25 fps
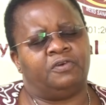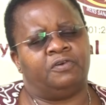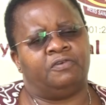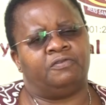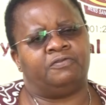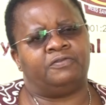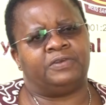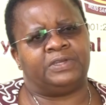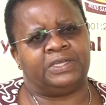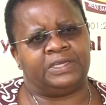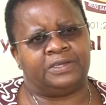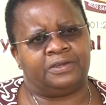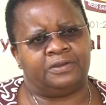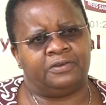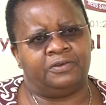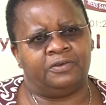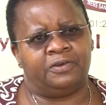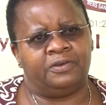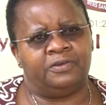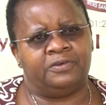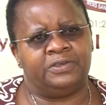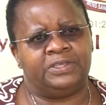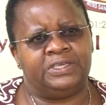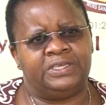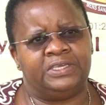of
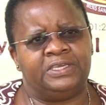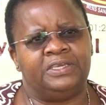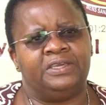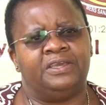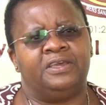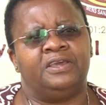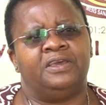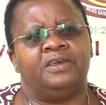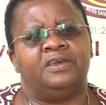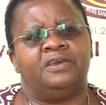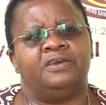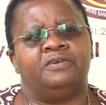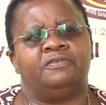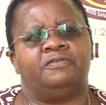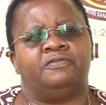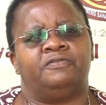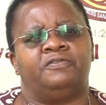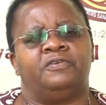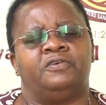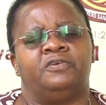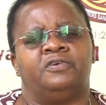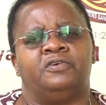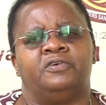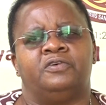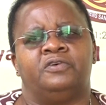technology
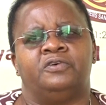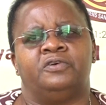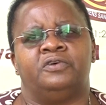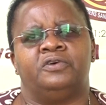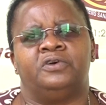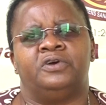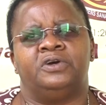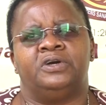for